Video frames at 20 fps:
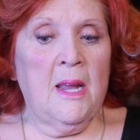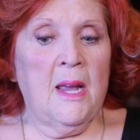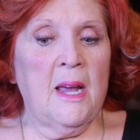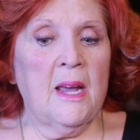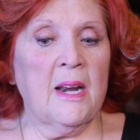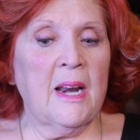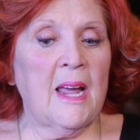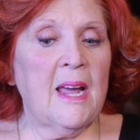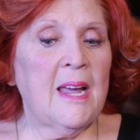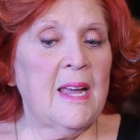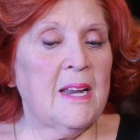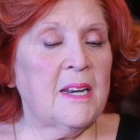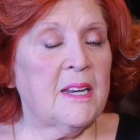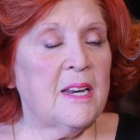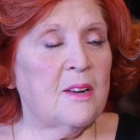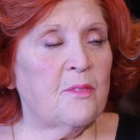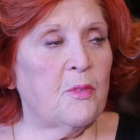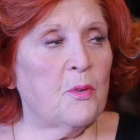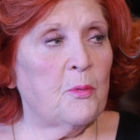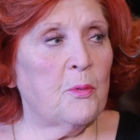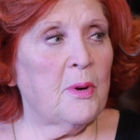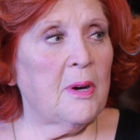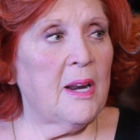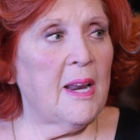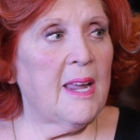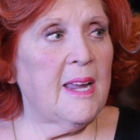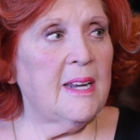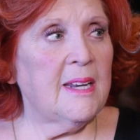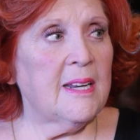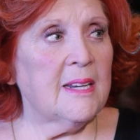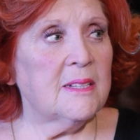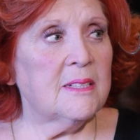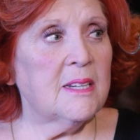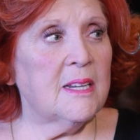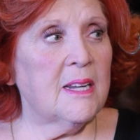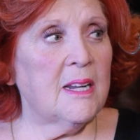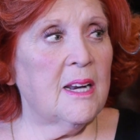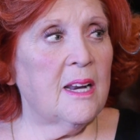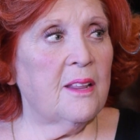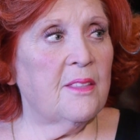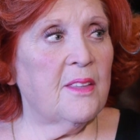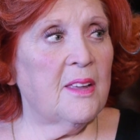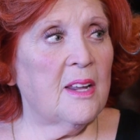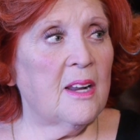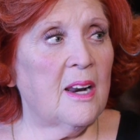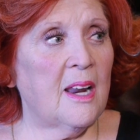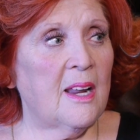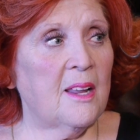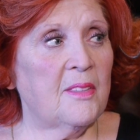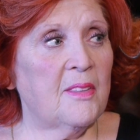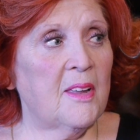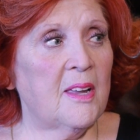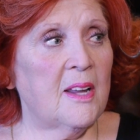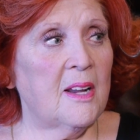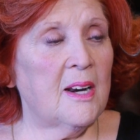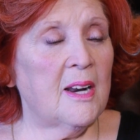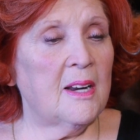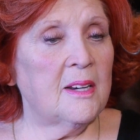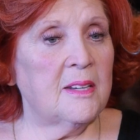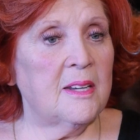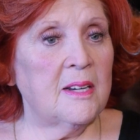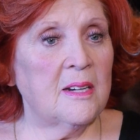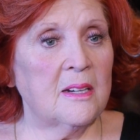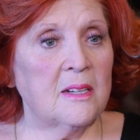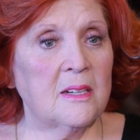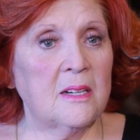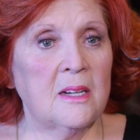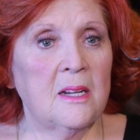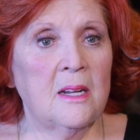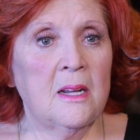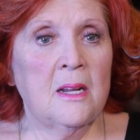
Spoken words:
And I had never related to anything like that. I didn't.